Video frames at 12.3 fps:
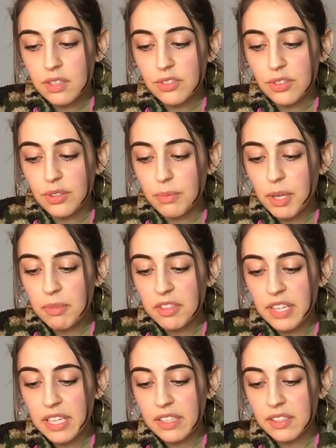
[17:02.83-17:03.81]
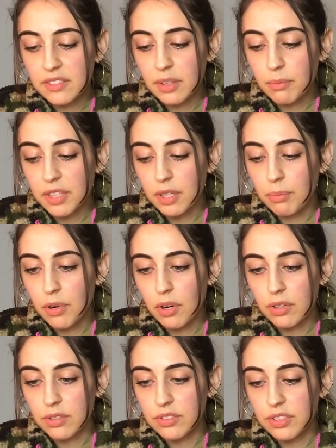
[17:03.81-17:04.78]
So you may be taking something
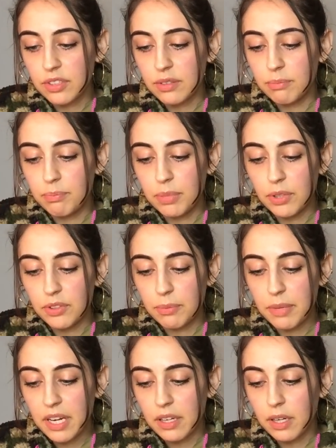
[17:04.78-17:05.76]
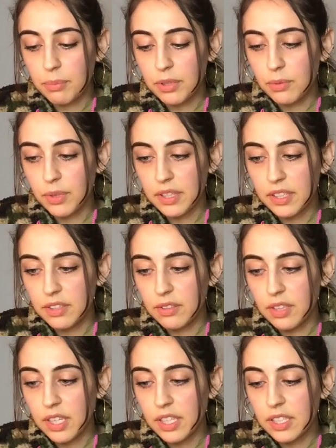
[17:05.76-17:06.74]
apart to build it back up in a way that you
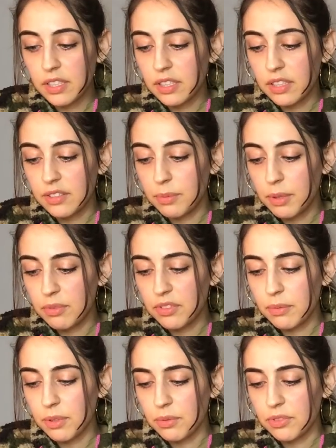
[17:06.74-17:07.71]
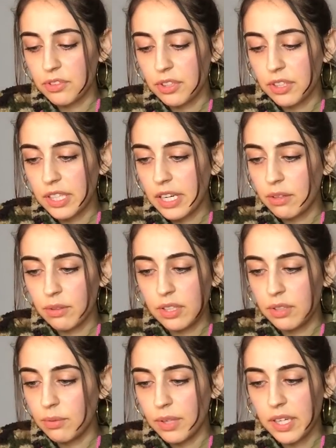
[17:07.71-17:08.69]
like, because maybe something was turning out
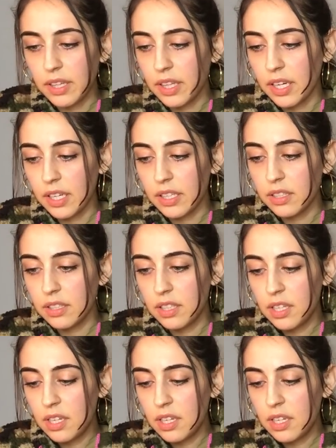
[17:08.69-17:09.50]
in a way that